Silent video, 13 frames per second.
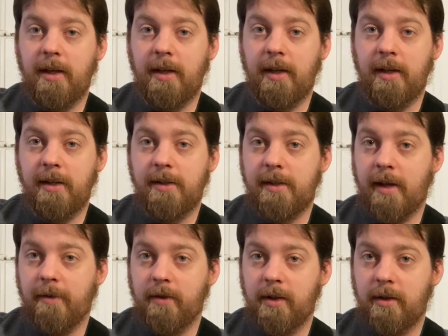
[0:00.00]

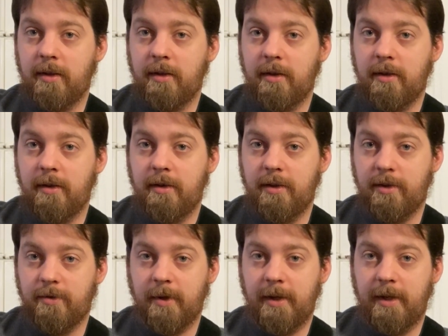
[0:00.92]
E7
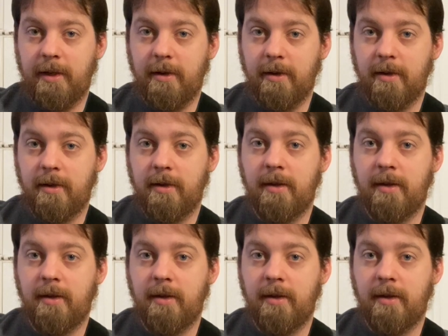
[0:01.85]
is right here.